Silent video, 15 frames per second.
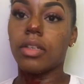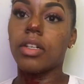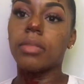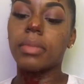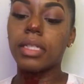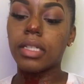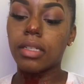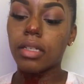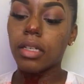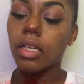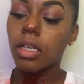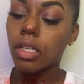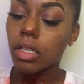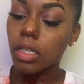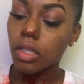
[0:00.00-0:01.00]
All my
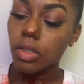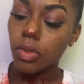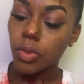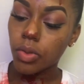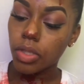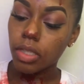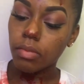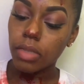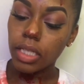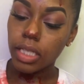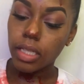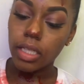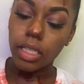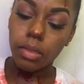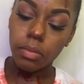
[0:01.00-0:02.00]
social
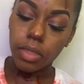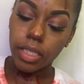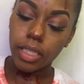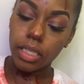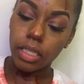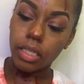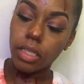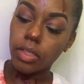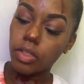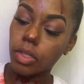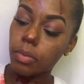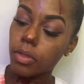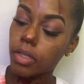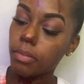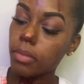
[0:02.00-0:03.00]
media names are in the
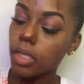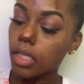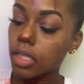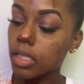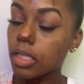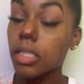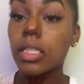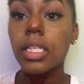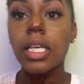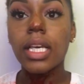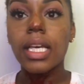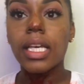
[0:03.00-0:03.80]
description box.